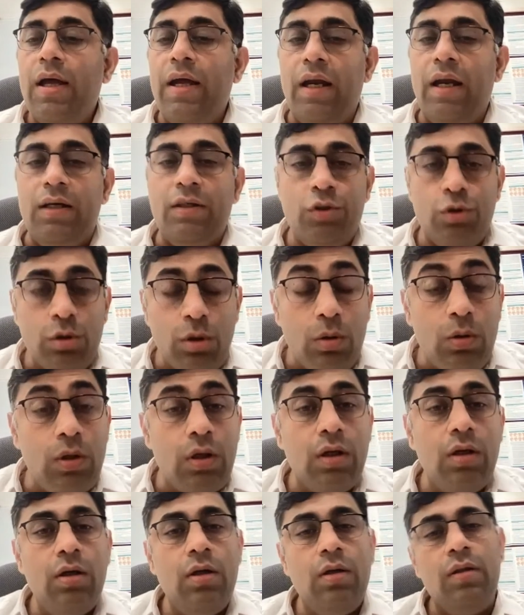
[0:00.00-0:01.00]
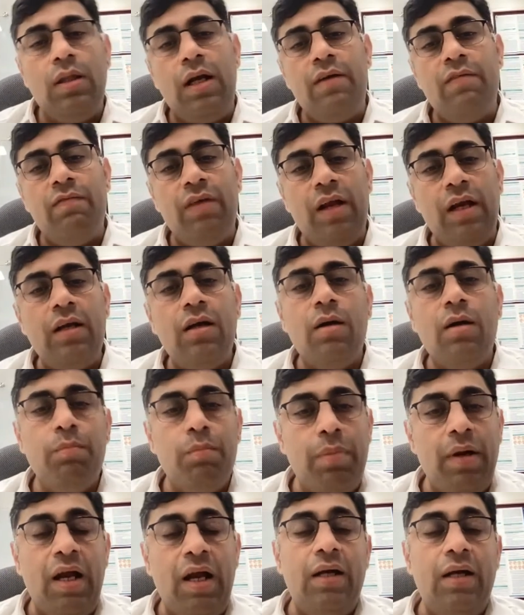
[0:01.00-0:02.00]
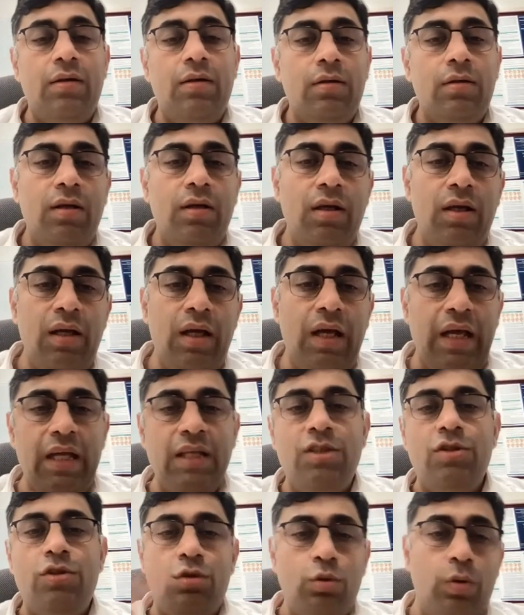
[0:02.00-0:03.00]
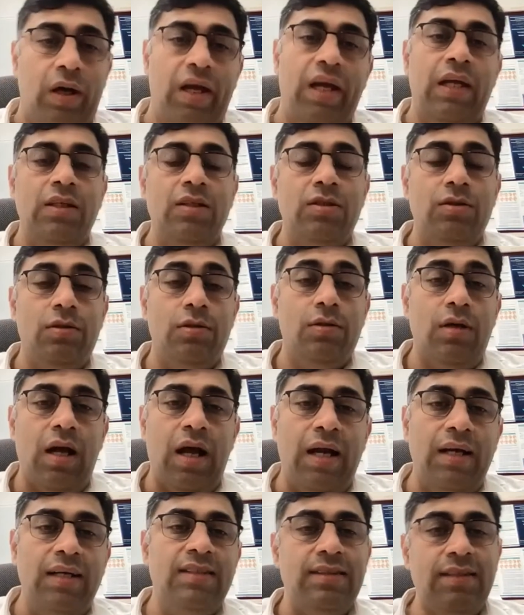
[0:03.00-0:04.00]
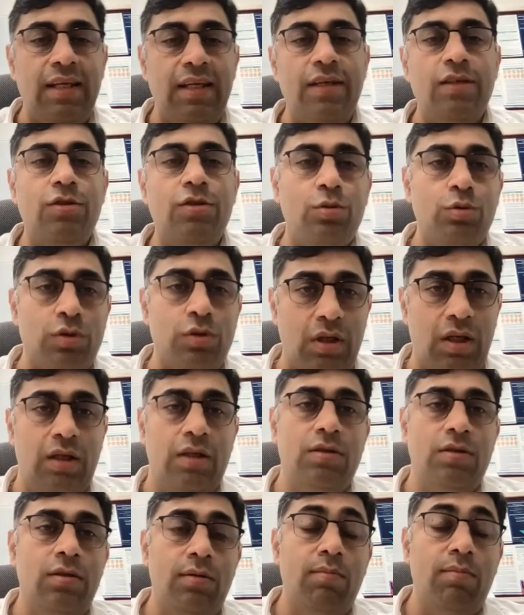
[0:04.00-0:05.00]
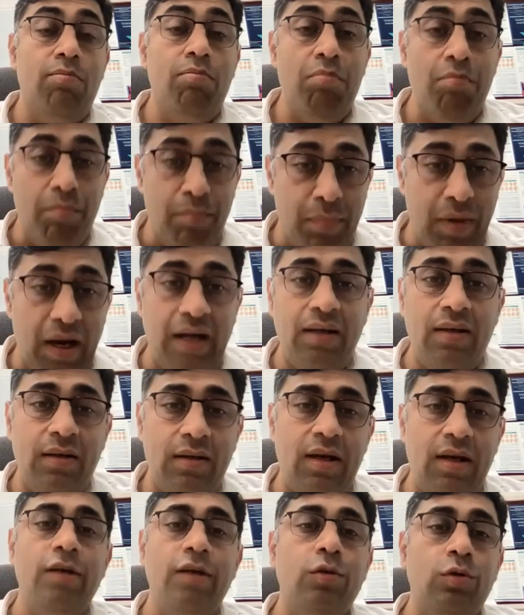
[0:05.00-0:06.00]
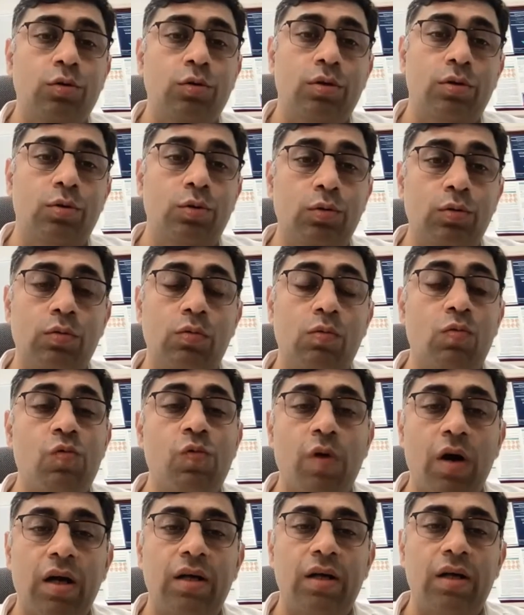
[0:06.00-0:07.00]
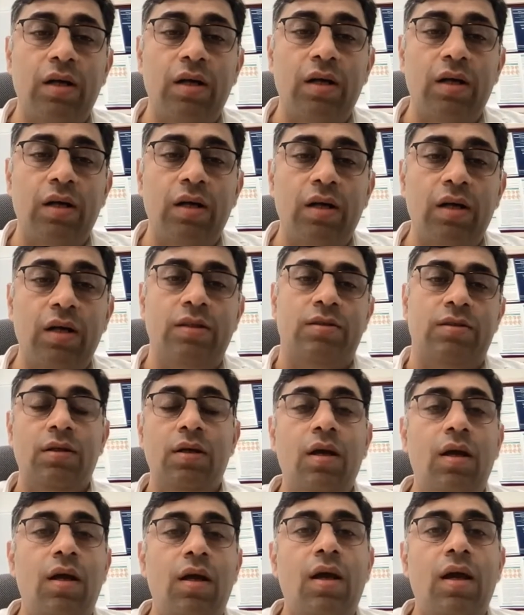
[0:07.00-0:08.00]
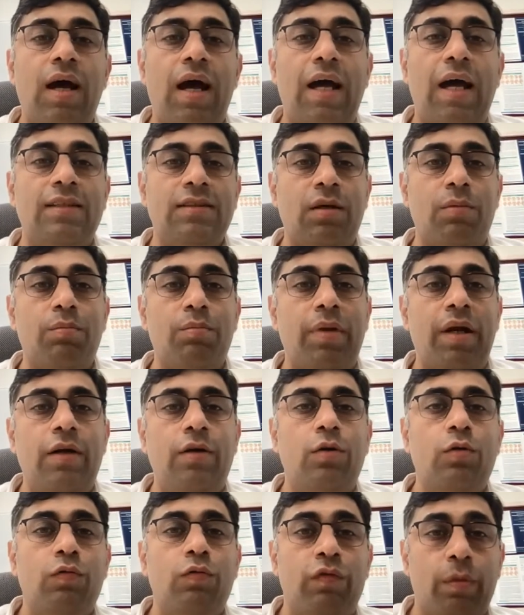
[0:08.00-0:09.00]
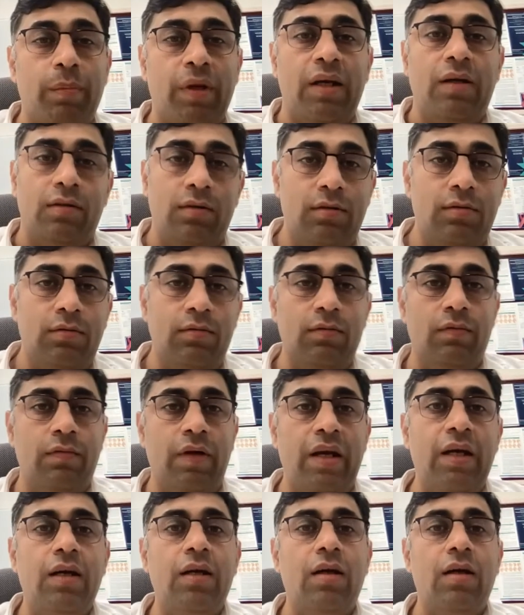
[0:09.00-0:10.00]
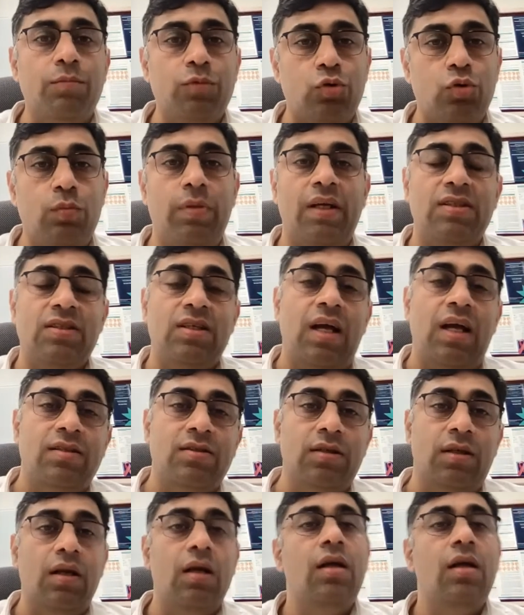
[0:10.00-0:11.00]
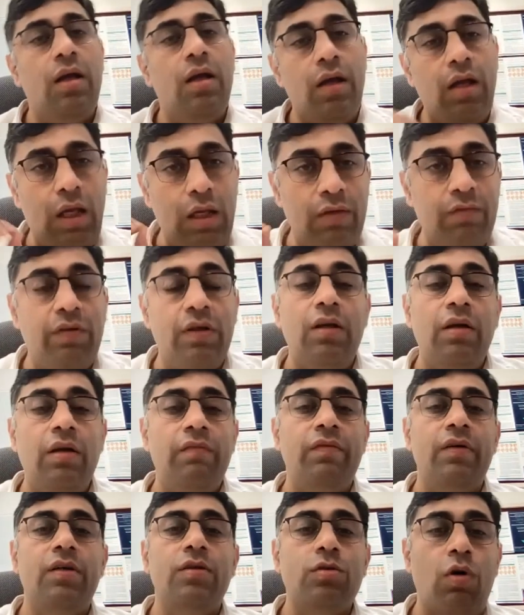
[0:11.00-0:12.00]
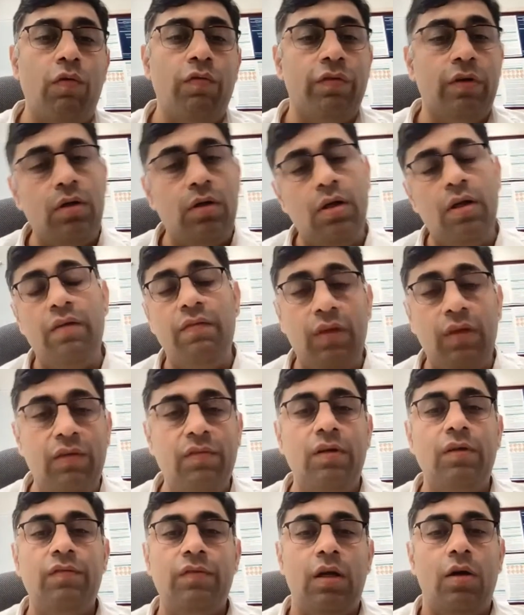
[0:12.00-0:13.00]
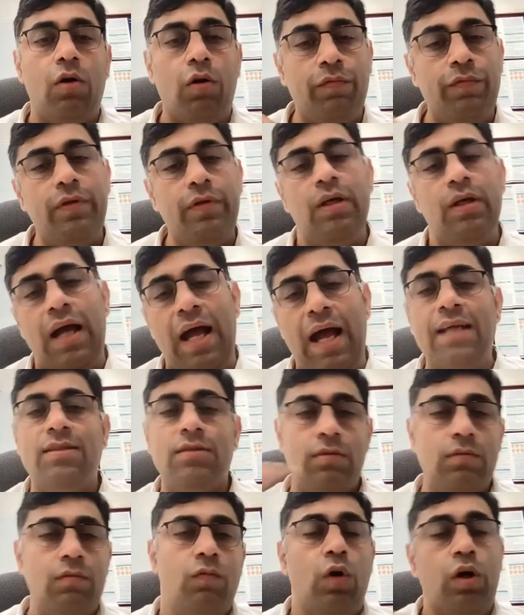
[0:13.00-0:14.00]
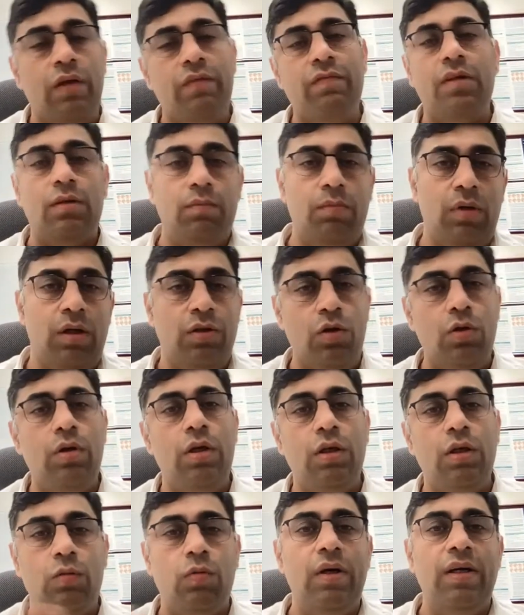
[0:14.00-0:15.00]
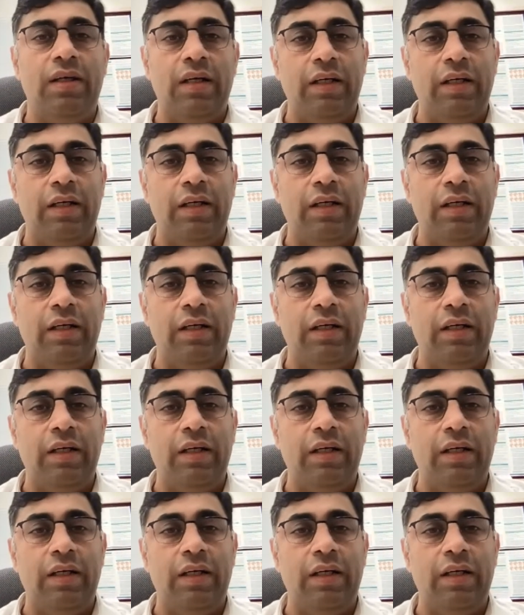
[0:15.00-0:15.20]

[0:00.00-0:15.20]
It showed that when compared age to age and stage to stage, men tend to do worse as compared to women when it comes to breast cancer, even if it is offered, even if they're offered as whatever, equal